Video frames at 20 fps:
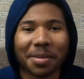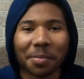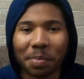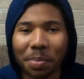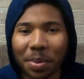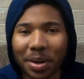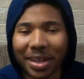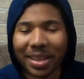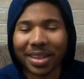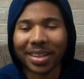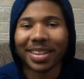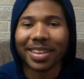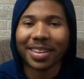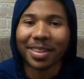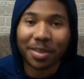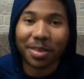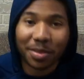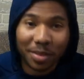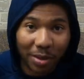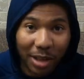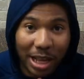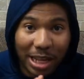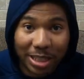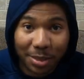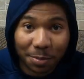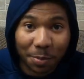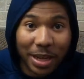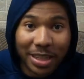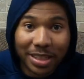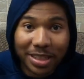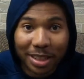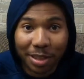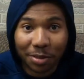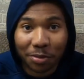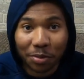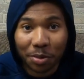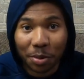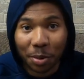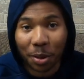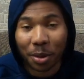But especially
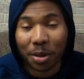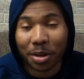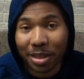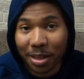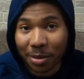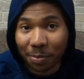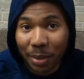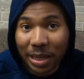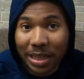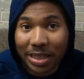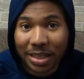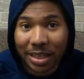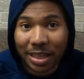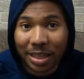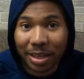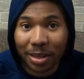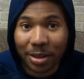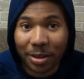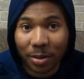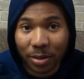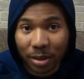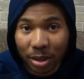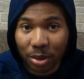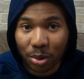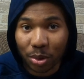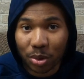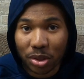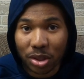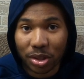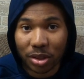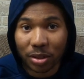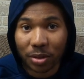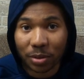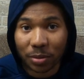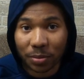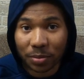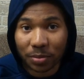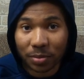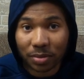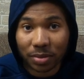for the big skill, little
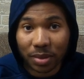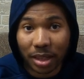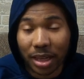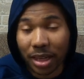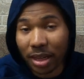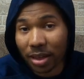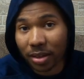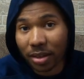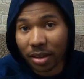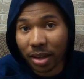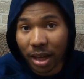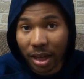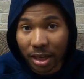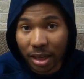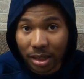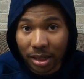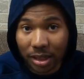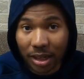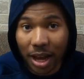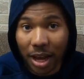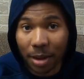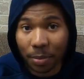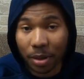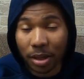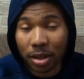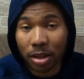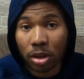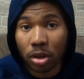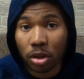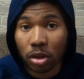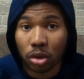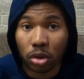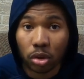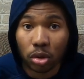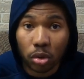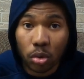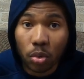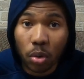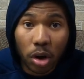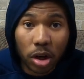skill, and the linemen,
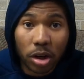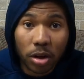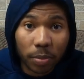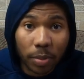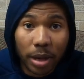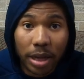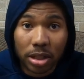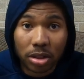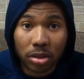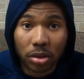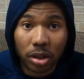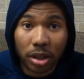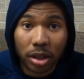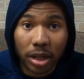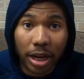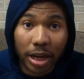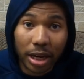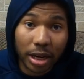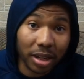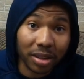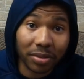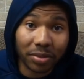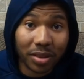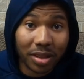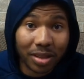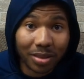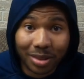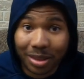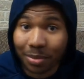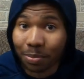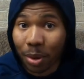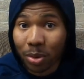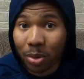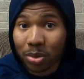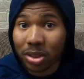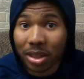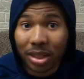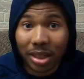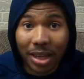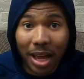you want to make sure that if
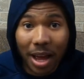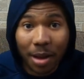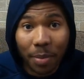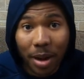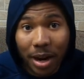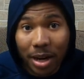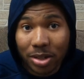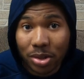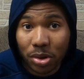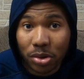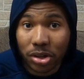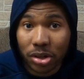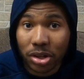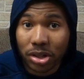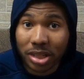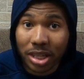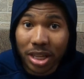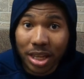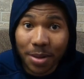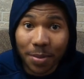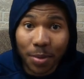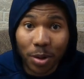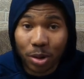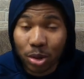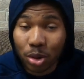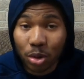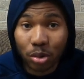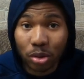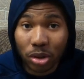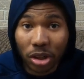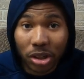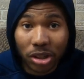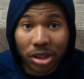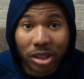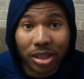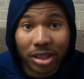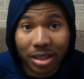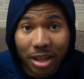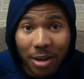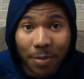most of the linebackers on their team are two thirty
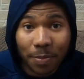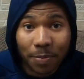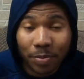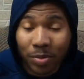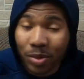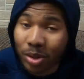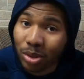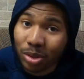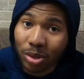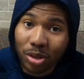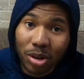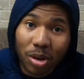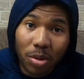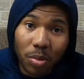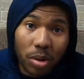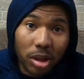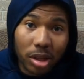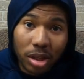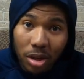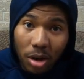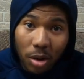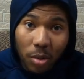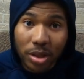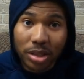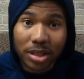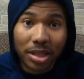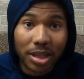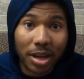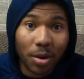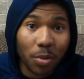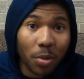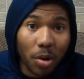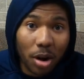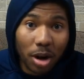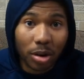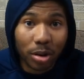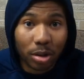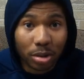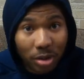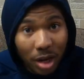and up, you don't want to go into that
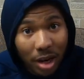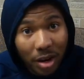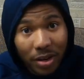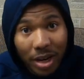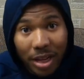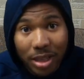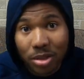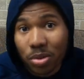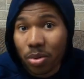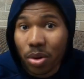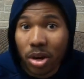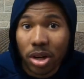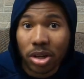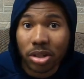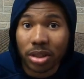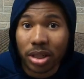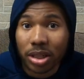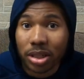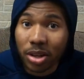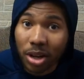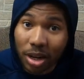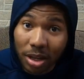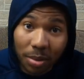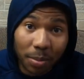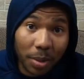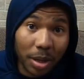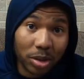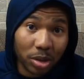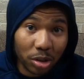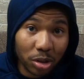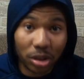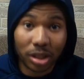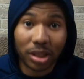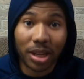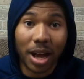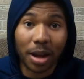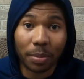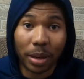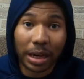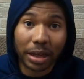walk-on trial at two hundred talking about you're a
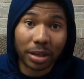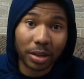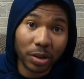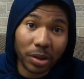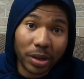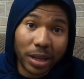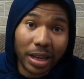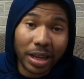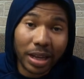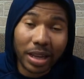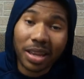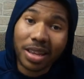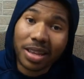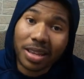linebacker, okay?